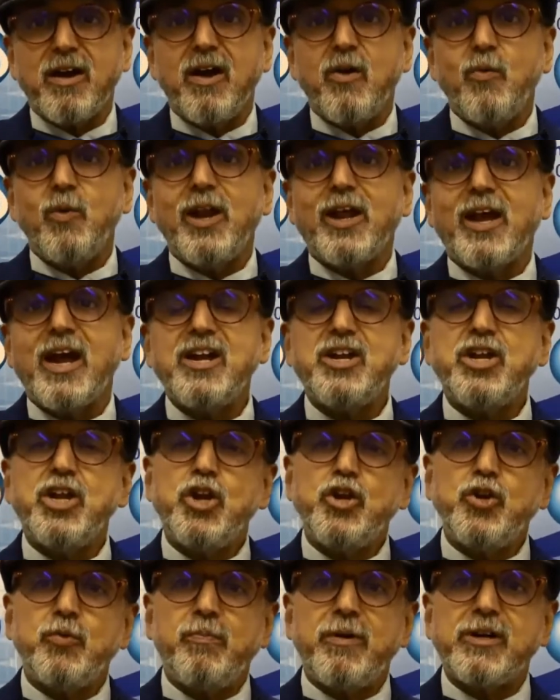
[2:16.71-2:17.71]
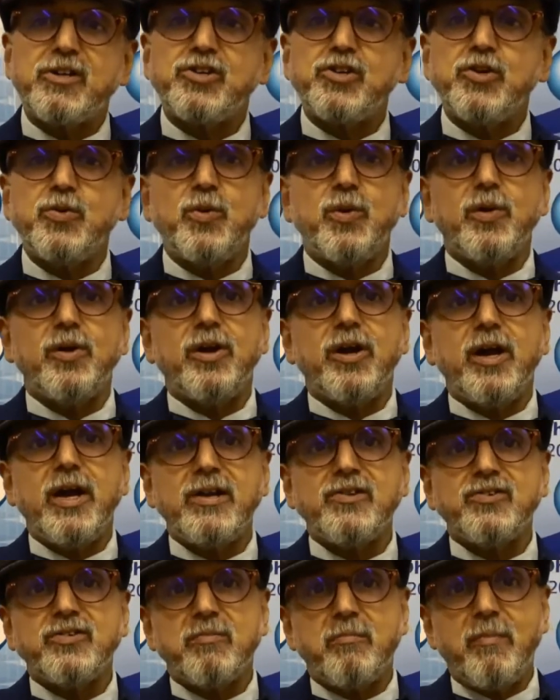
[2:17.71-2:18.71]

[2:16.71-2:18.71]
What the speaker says: will continue to pursue its